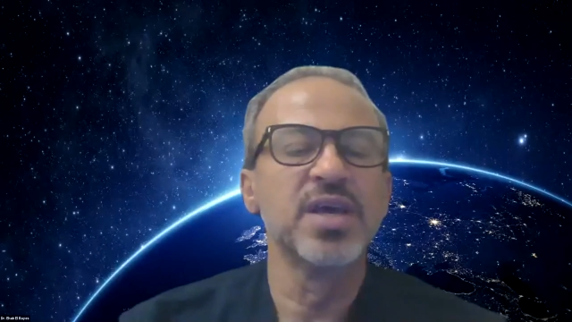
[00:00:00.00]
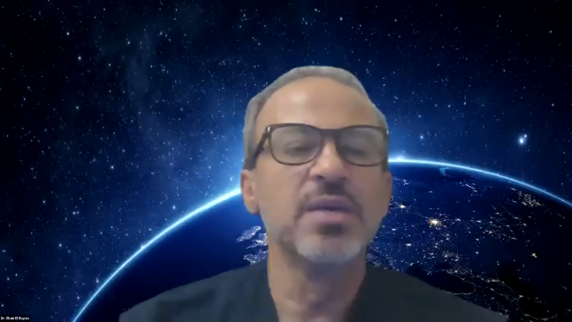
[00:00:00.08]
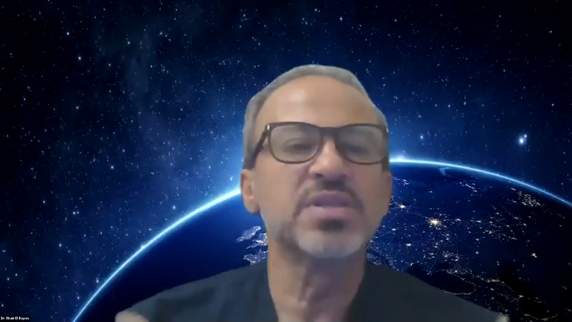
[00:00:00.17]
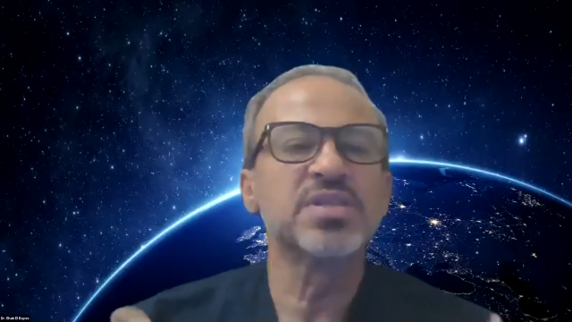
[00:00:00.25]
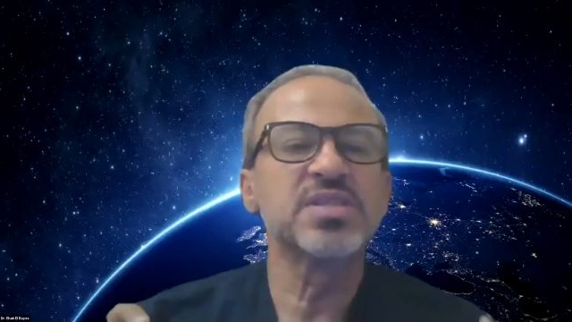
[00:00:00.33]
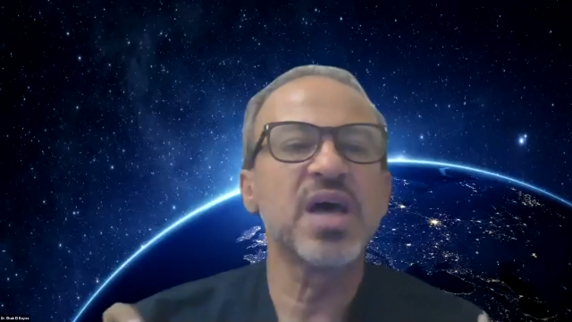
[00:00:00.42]

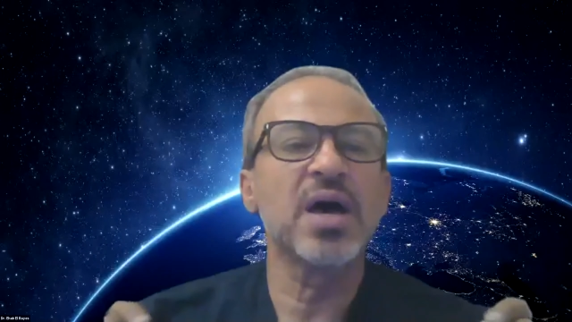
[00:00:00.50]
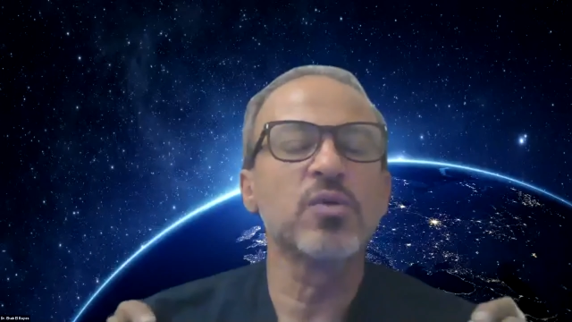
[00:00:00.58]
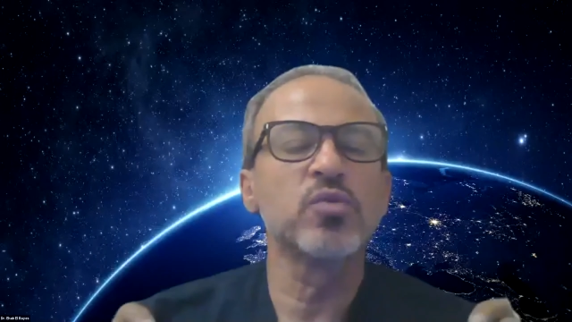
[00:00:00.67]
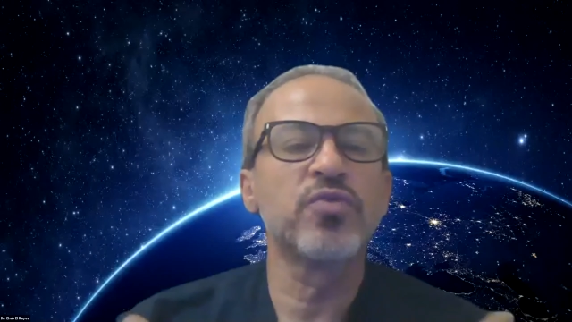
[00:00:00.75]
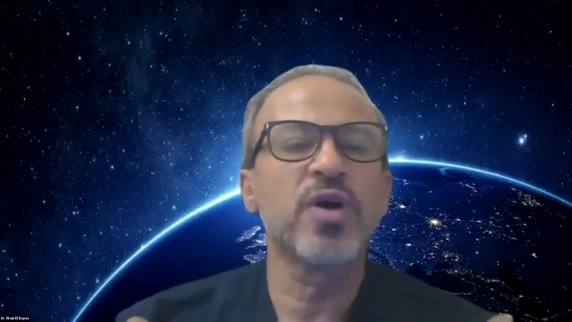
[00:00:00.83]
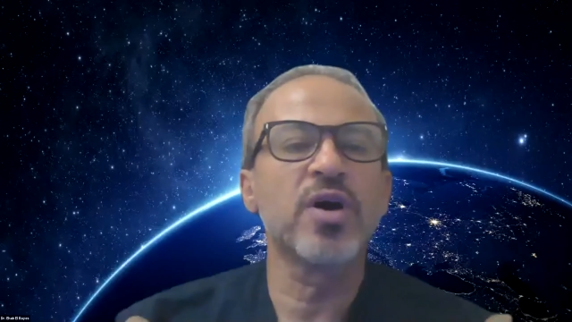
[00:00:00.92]
But
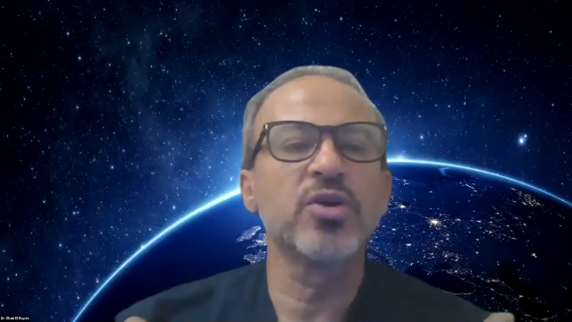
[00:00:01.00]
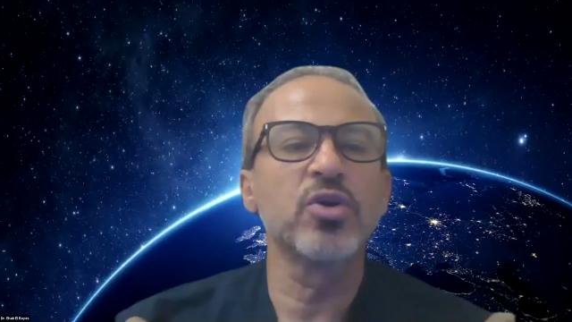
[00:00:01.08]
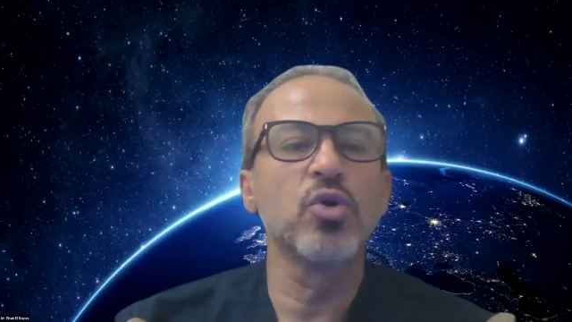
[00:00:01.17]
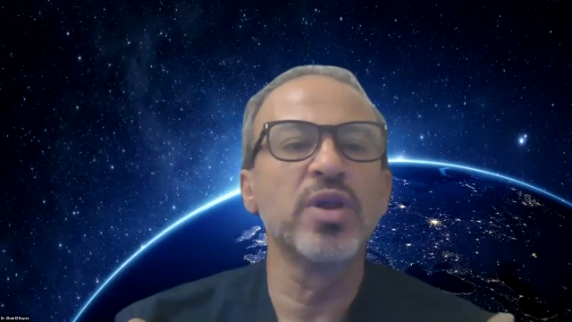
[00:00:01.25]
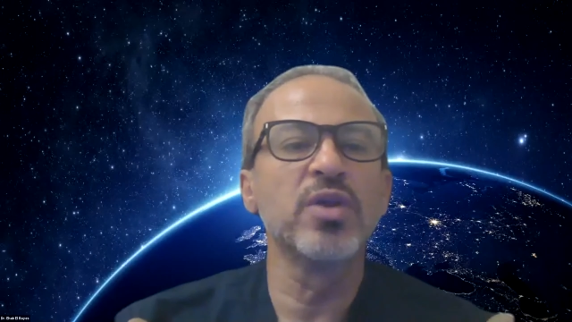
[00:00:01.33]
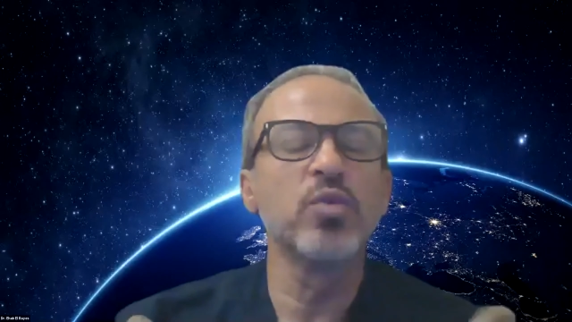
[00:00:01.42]
how far you
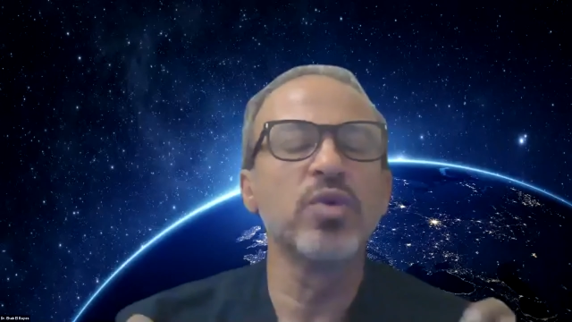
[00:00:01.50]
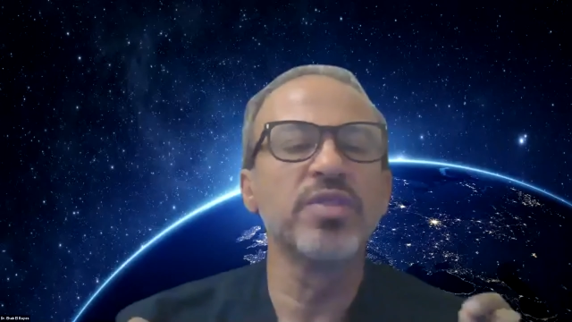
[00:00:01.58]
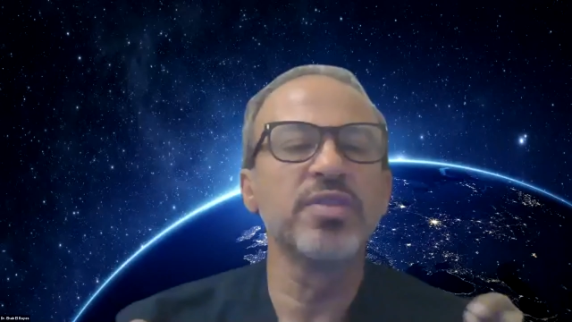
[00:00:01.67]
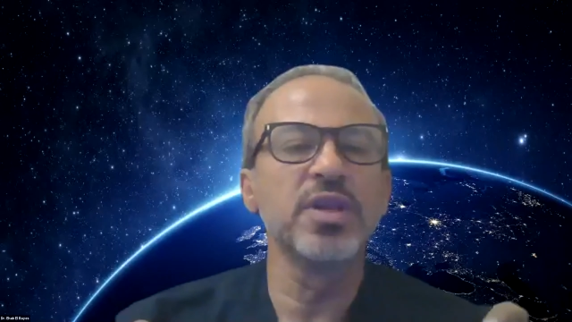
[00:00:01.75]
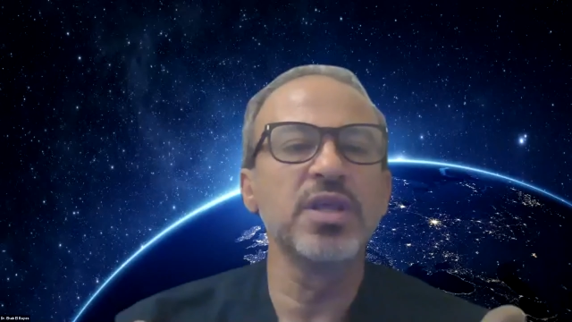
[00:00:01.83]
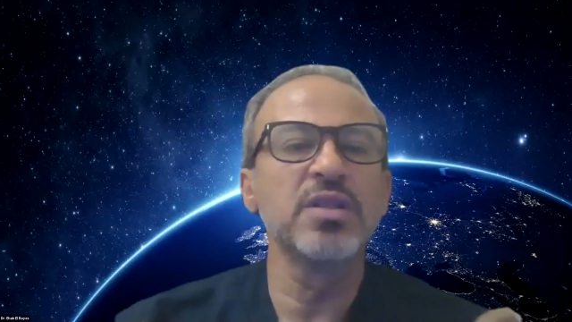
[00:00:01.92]
go in with
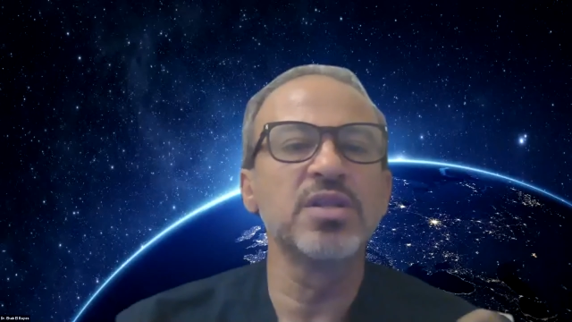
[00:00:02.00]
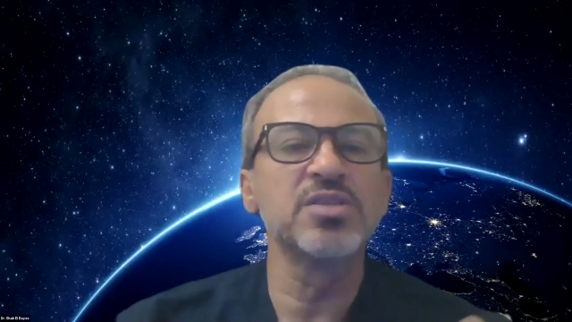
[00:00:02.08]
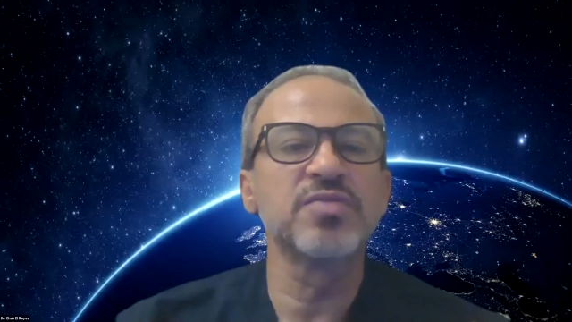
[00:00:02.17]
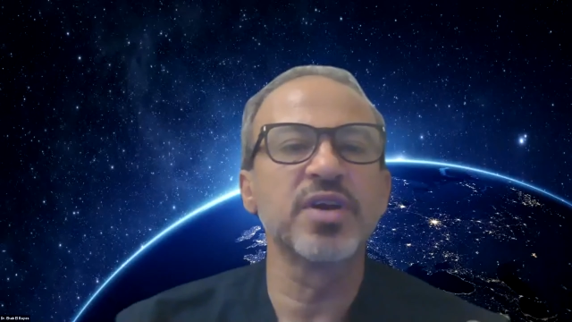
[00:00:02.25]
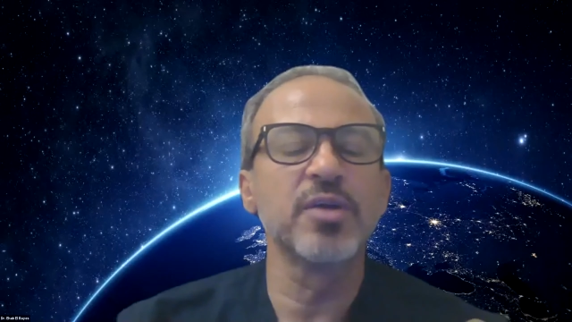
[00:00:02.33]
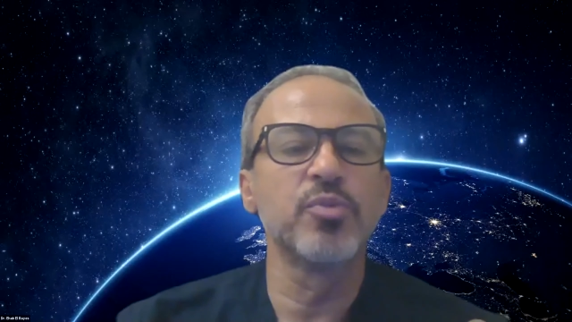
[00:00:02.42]
the needle is
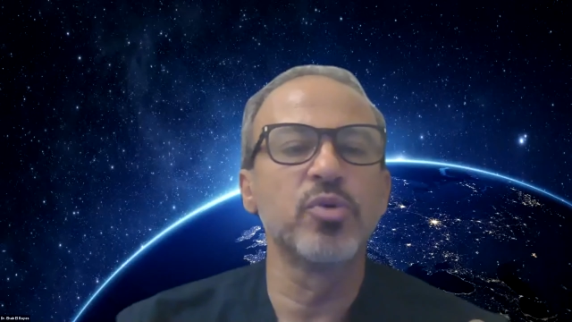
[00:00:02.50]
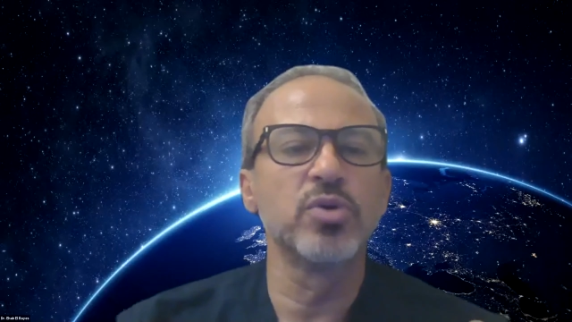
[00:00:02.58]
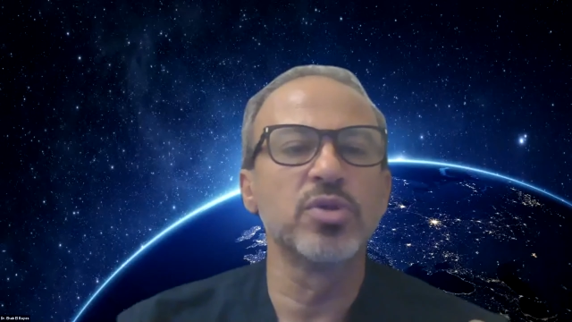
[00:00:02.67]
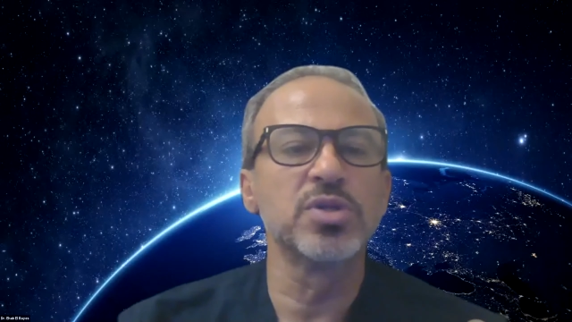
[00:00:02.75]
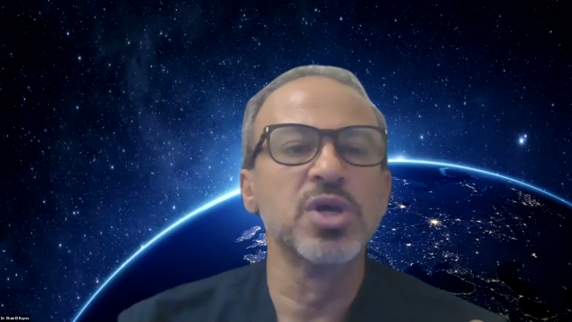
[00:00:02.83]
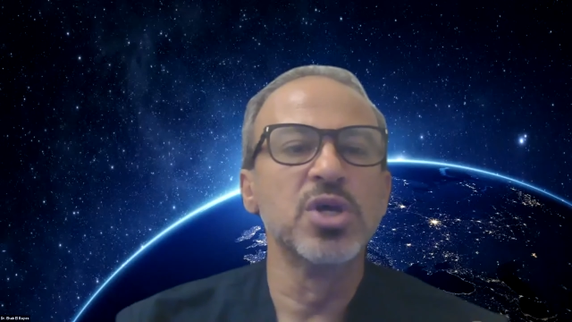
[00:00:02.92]
very important.